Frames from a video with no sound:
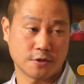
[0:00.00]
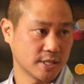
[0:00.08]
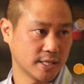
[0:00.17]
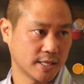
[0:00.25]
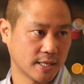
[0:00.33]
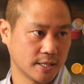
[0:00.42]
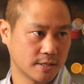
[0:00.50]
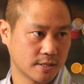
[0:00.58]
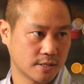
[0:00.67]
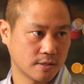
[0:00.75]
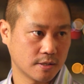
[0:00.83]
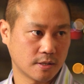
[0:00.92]
Thursday
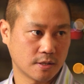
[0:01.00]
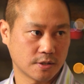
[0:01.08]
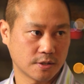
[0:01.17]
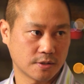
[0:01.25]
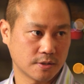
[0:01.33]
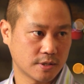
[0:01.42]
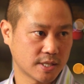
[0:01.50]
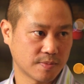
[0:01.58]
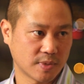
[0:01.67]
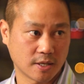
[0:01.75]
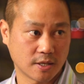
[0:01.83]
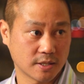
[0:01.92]
nights, there's
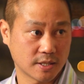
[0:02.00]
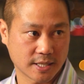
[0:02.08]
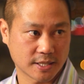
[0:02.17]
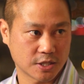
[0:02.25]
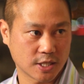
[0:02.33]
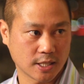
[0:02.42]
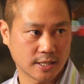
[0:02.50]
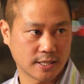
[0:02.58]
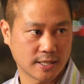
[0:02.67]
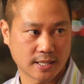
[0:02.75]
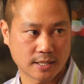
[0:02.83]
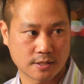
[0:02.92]
something called a Tech
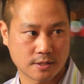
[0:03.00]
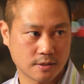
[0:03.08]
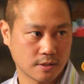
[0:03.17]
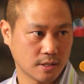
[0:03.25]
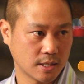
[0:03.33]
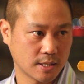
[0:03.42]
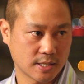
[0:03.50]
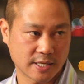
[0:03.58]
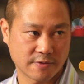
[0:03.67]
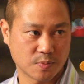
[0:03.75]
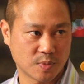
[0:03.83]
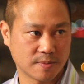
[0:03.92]
Jelly. That's
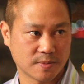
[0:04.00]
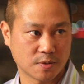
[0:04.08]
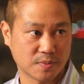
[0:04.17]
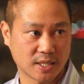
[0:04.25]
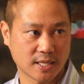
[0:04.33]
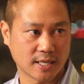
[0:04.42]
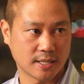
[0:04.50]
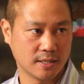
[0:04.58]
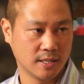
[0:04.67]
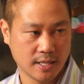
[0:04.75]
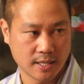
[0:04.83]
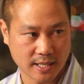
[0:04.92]
7 p.m. till
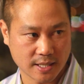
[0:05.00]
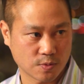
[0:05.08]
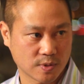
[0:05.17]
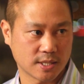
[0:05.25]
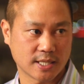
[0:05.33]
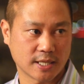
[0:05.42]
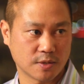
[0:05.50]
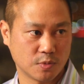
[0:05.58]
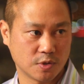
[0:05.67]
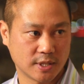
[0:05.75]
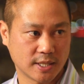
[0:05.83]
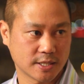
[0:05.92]
midnight. That's when the tech
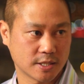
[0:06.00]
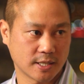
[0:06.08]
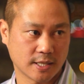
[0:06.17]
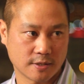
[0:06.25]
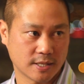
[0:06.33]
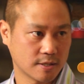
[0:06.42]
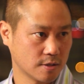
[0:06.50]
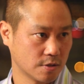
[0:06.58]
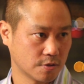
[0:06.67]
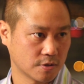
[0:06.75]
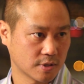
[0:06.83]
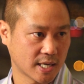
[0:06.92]
community gets together at the
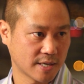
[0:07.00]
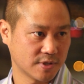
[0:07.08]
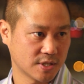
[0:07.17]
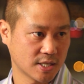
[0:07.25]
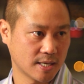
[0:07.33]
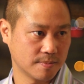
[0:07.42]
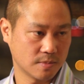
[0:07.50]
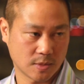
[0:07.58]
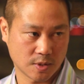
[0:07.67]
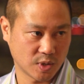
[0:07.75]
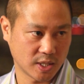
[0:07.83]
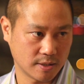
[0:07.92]
local coffee
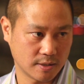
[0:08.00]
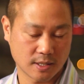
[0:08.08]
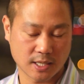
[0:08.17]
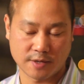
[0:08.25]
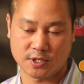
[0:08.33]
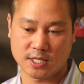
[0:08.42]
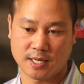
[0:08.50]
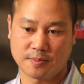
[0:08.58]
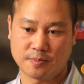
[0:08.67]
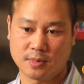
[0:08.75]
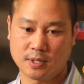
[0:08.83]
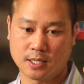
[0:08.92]
shop, the Beat coffee
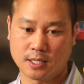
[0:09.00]
shop.